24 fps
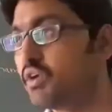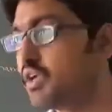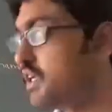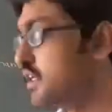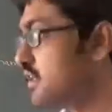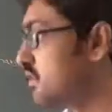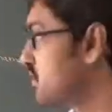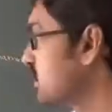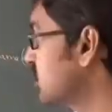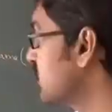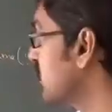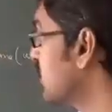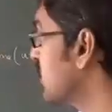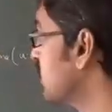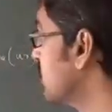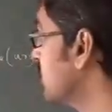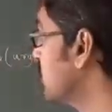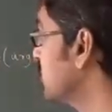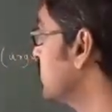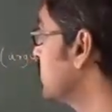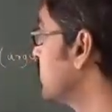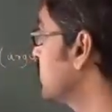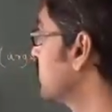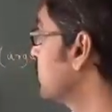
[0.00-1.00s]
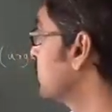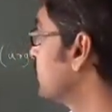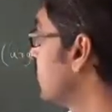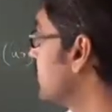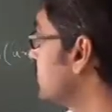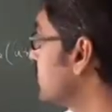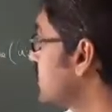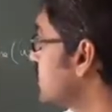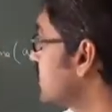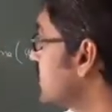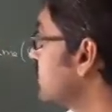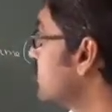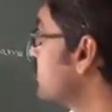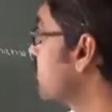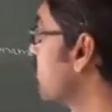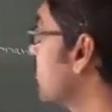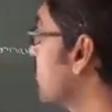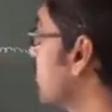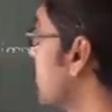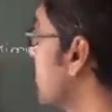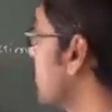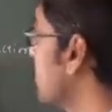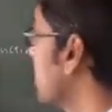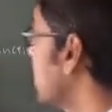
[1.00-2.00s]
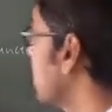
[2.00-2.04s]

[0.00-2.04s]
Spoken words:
See, this is a function body.